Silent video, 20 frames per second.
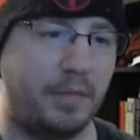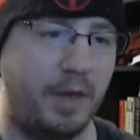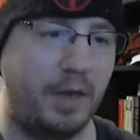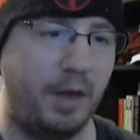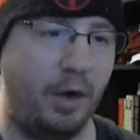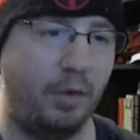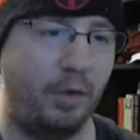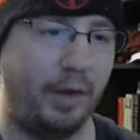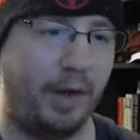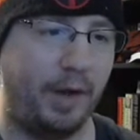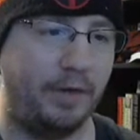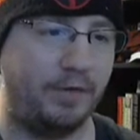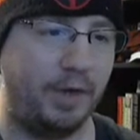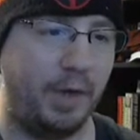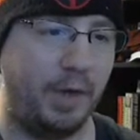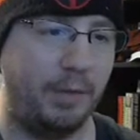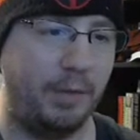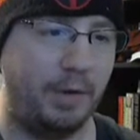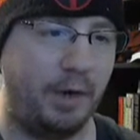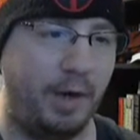Okay, so
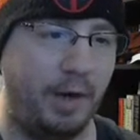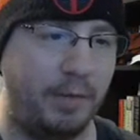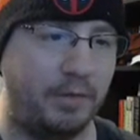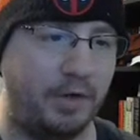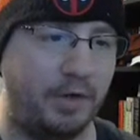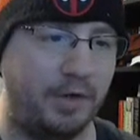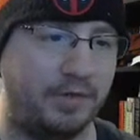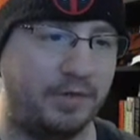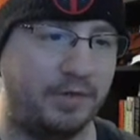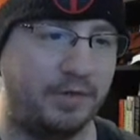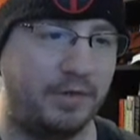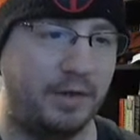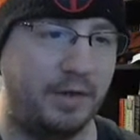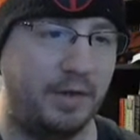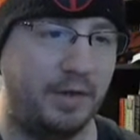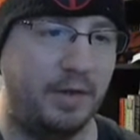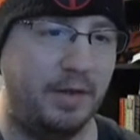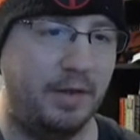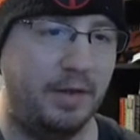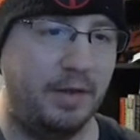there we go. Captain Justice.
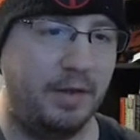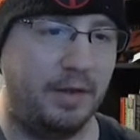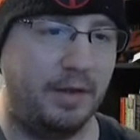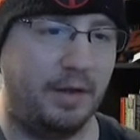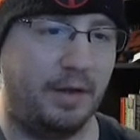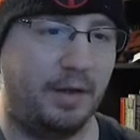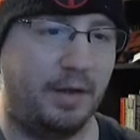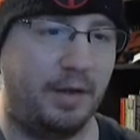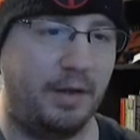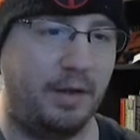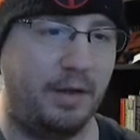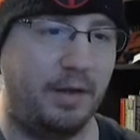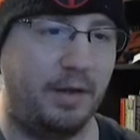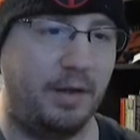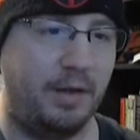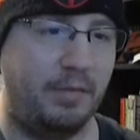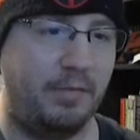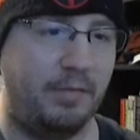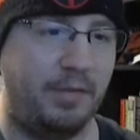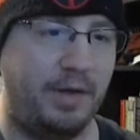
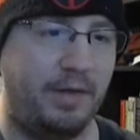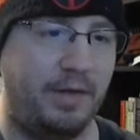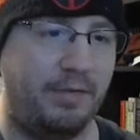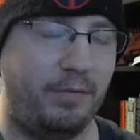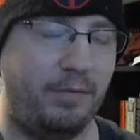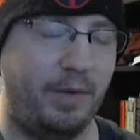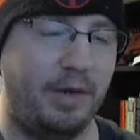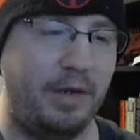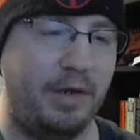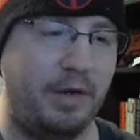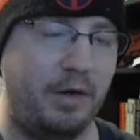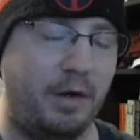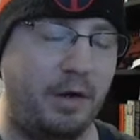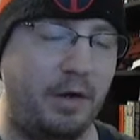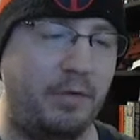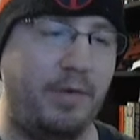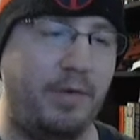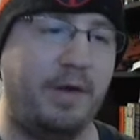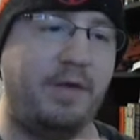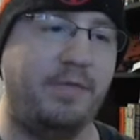We have the Radiant
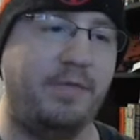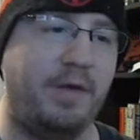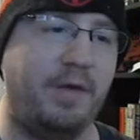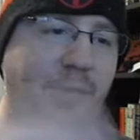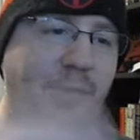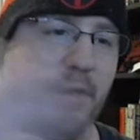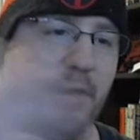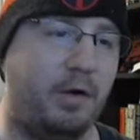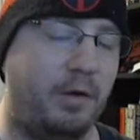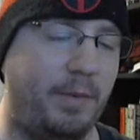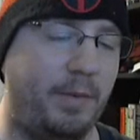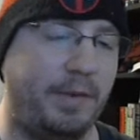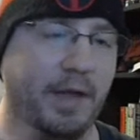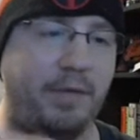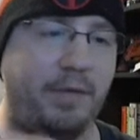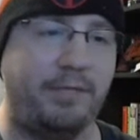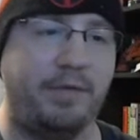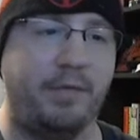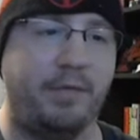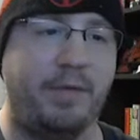Garden raid event. We all know about
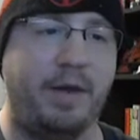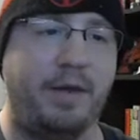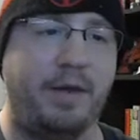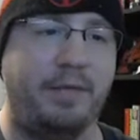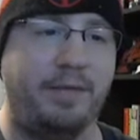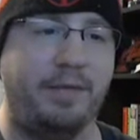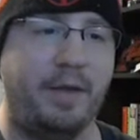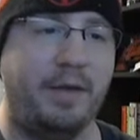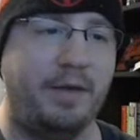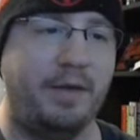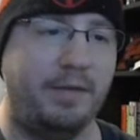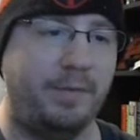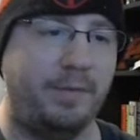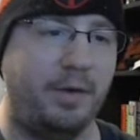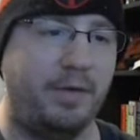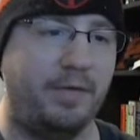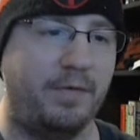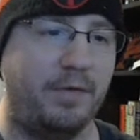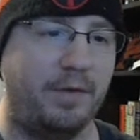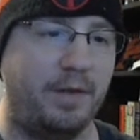that for the raiding thing. That's
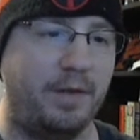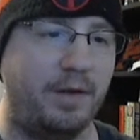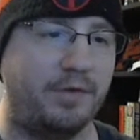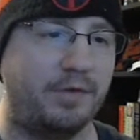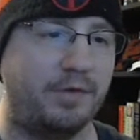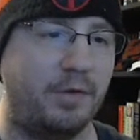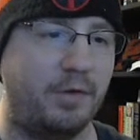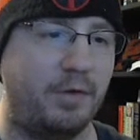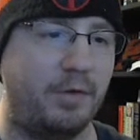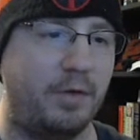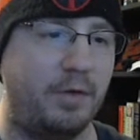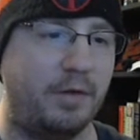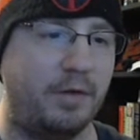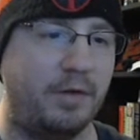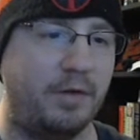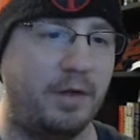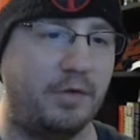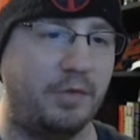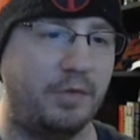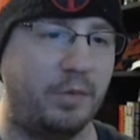part of the deluxe
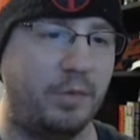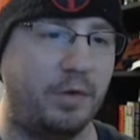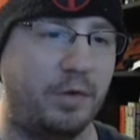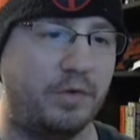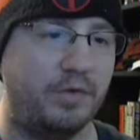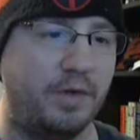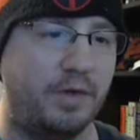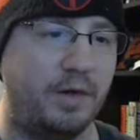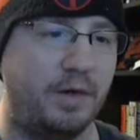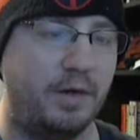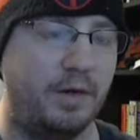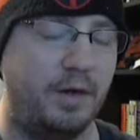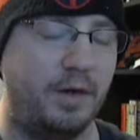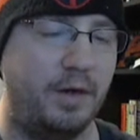rewards there.